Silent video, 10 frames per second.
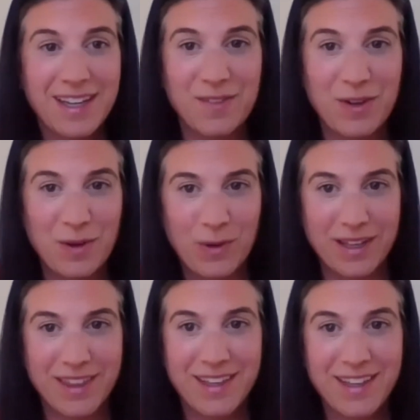even
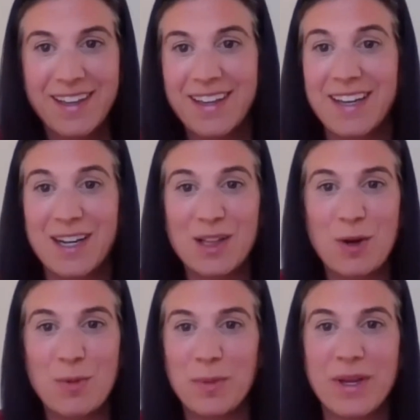in a
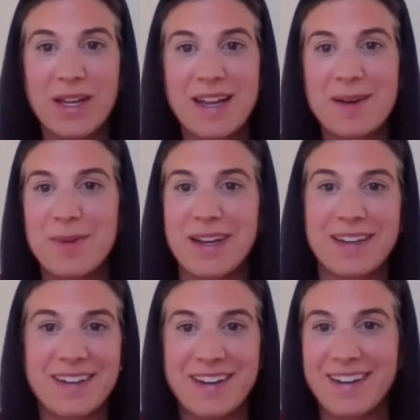global
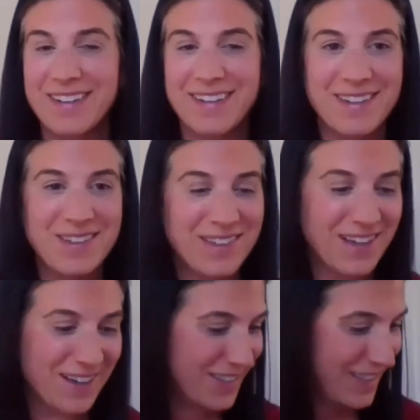pandemic, who
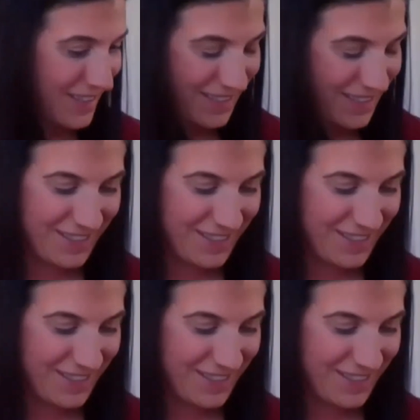knows?